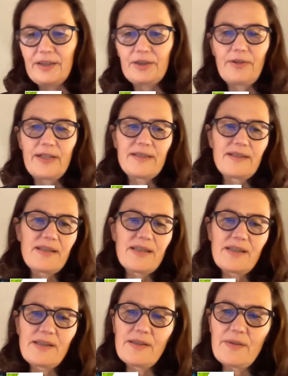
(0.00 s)

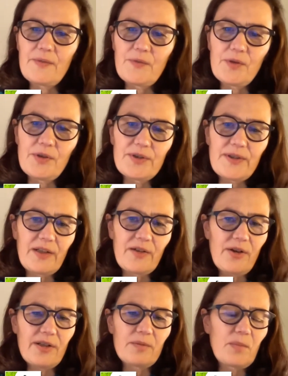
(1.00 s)
credits for the
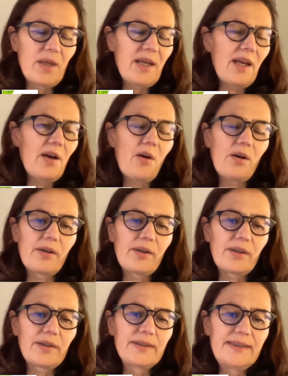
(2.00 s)
economy
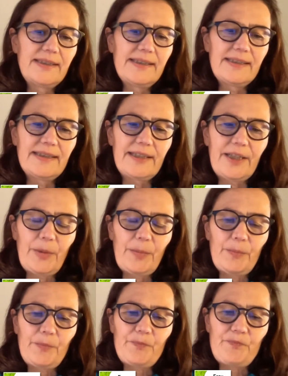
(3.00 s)
or
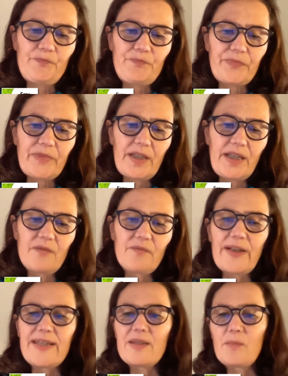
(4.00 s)

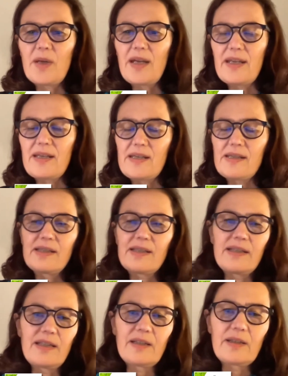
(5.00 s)
investment
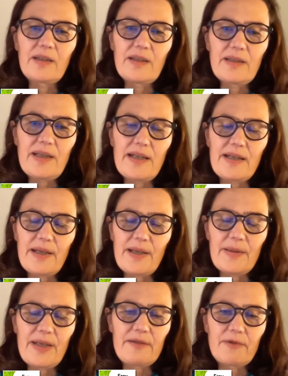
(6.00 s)
in
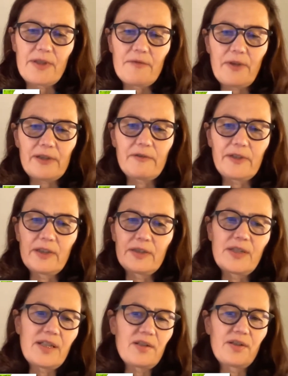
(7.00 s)
and
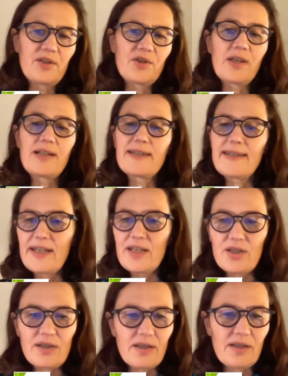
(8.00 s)
restructuring,
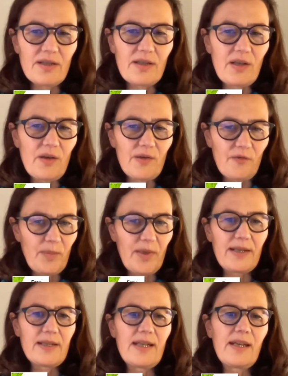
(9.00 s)
digitalization, a lot of
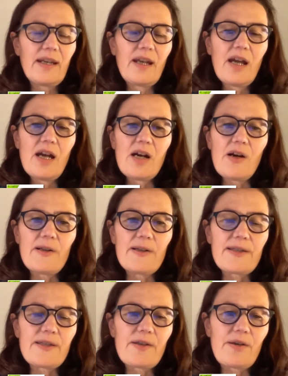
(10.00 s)
money,
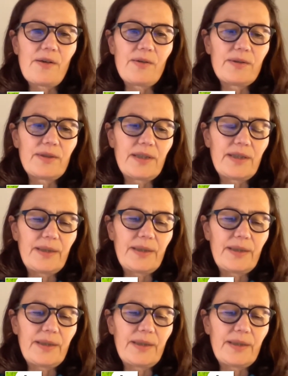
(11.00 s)
also